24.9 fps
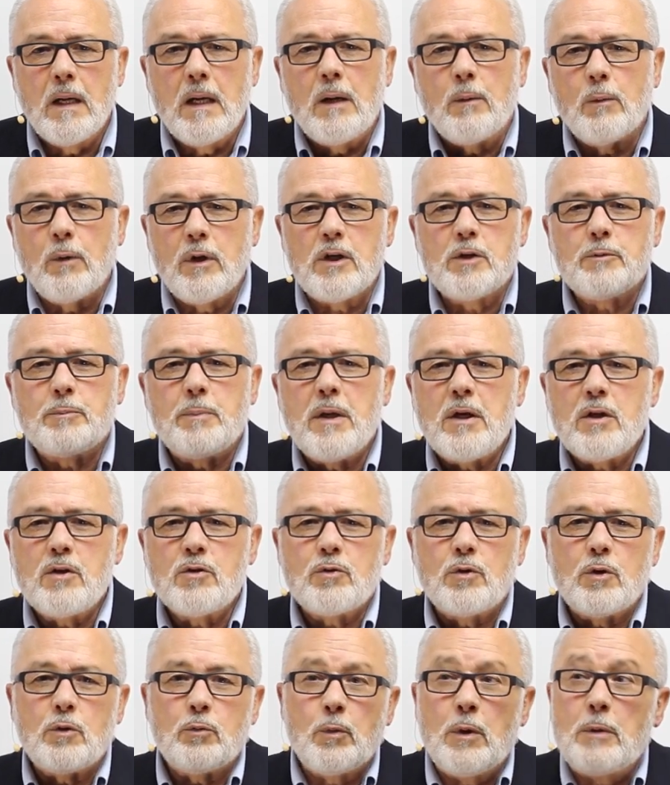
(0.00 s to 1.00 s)
When he speaks
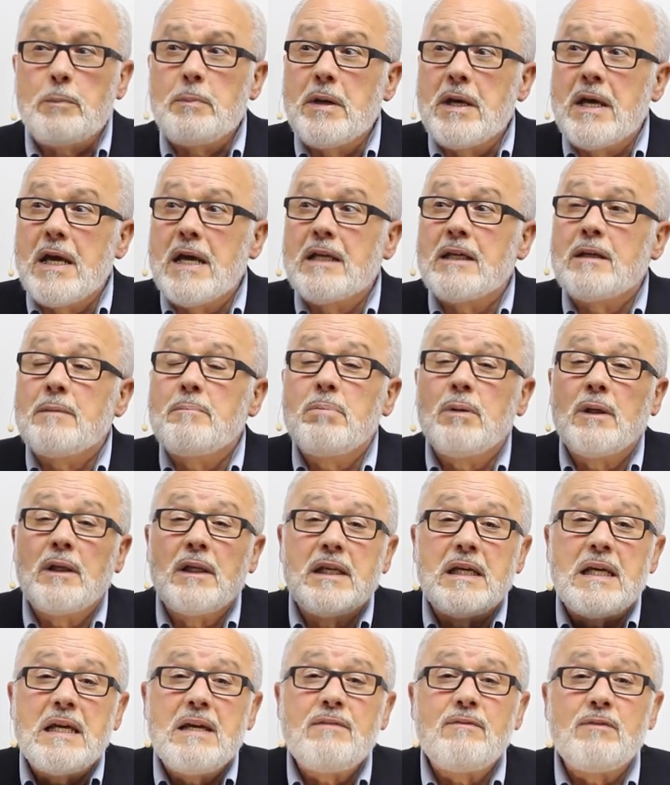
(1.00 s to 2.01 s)
truth, we begin to
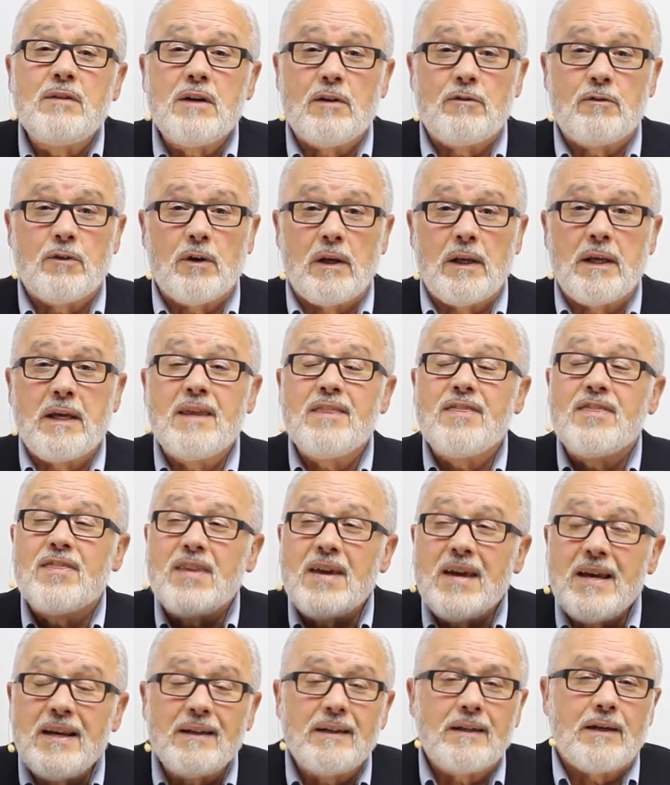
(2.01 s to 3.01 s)
believe differently and
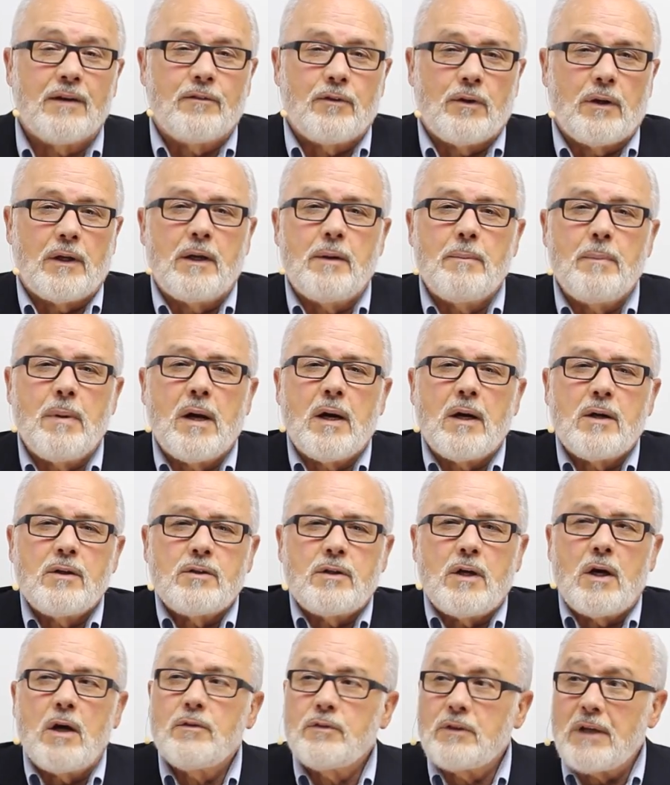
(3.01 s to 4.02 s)
think differently about
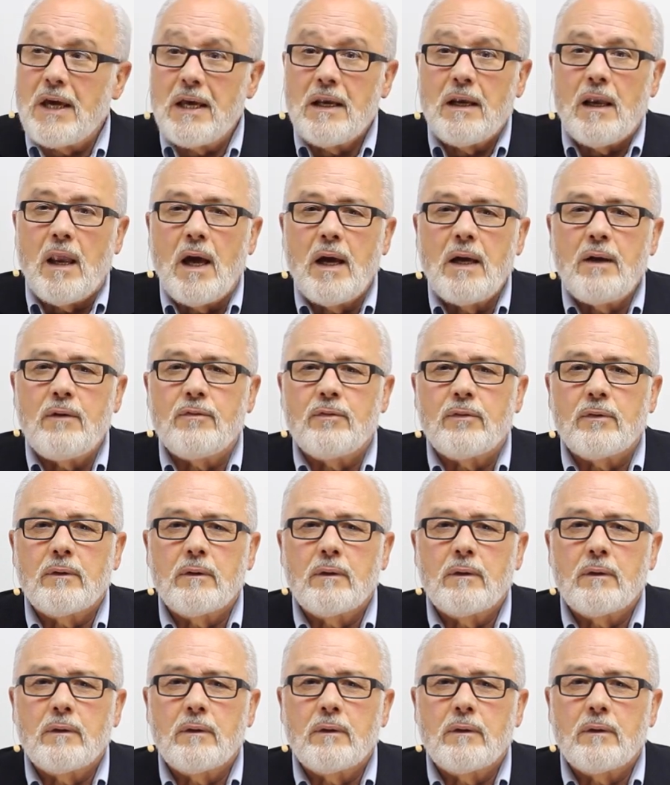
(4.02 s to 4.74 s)
ourselves and life.